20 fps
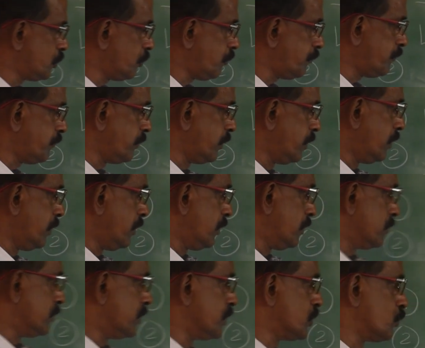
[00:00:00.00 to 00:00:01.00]
of
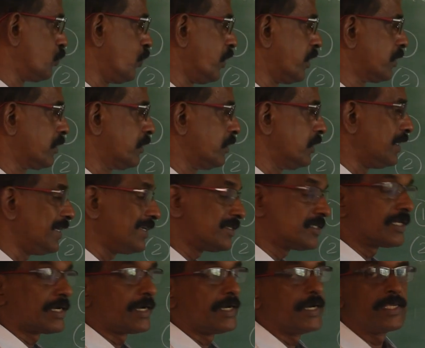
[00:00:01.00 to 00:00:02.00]
this work, each
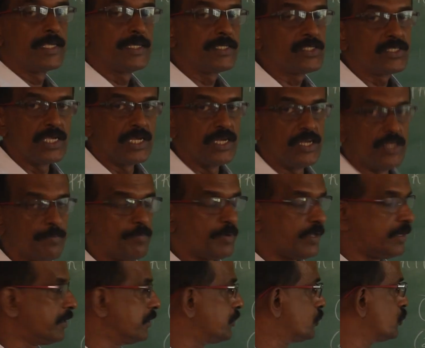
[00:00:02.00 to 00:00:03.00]
reading is
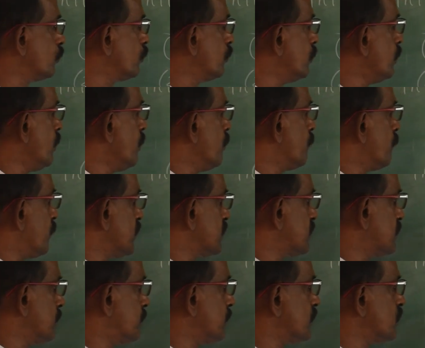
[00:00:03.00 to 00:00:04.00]
independent. So,
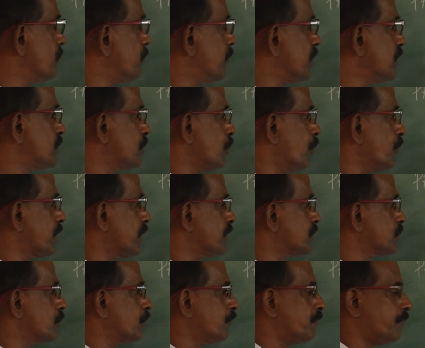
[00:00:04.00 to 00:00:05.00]
first principle is
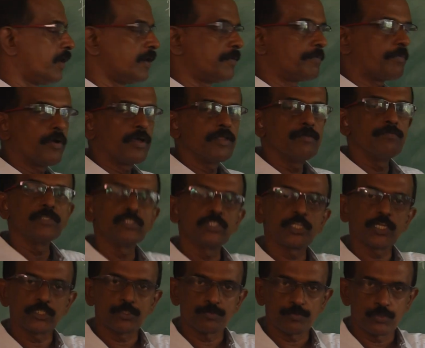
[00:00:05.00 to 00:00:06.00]
location of one point with
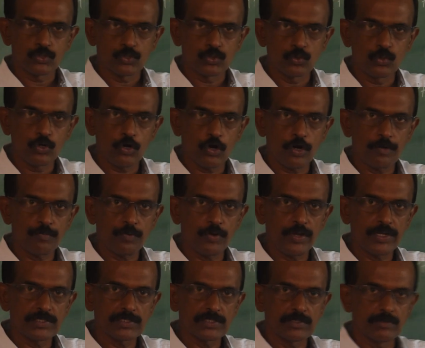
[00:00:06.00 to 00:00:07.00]
respect to two known
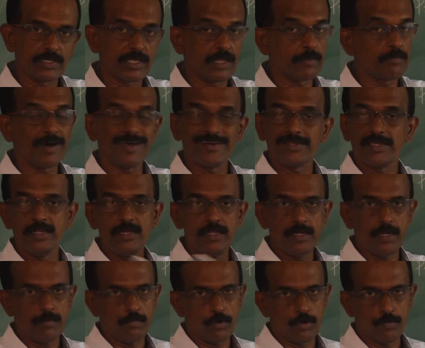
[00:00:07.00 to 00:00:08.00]
points, you can mark any
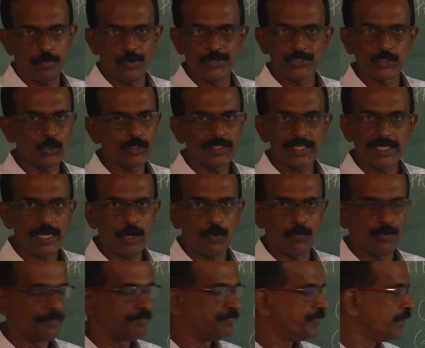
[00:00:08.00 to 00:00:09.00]
number of points on the ground.
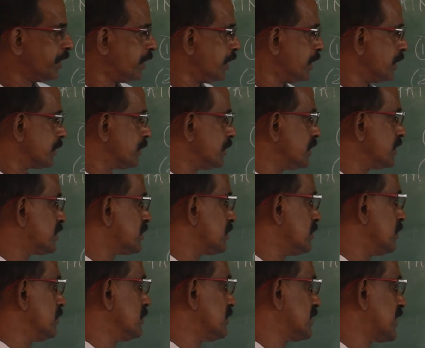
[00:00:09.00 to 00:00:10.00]
This
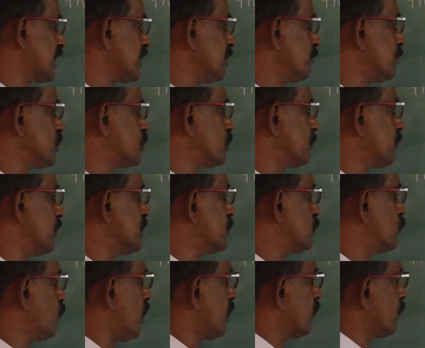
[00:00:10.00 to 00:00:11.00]
second principle is
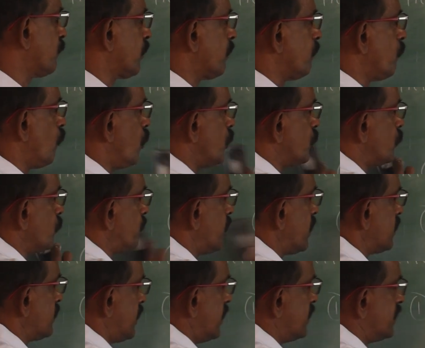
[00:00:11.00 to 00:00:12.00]
work from whole to
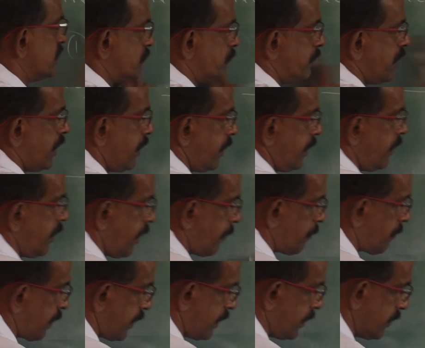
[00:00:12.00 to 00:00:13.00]
part, that is mainly
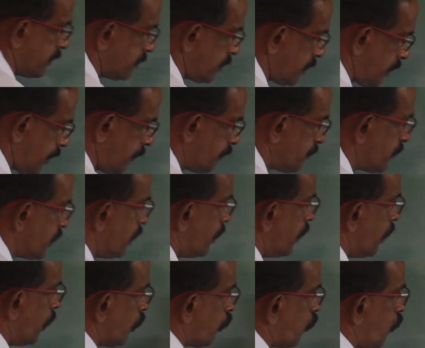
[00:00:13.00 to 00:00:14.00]
applied in the
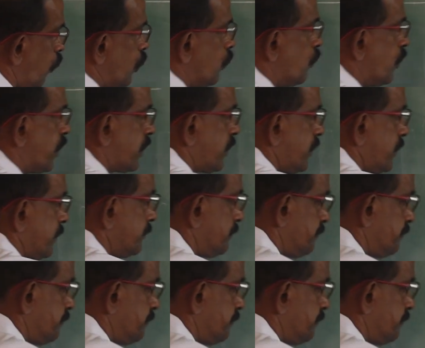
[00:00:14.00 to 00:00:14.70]
road work,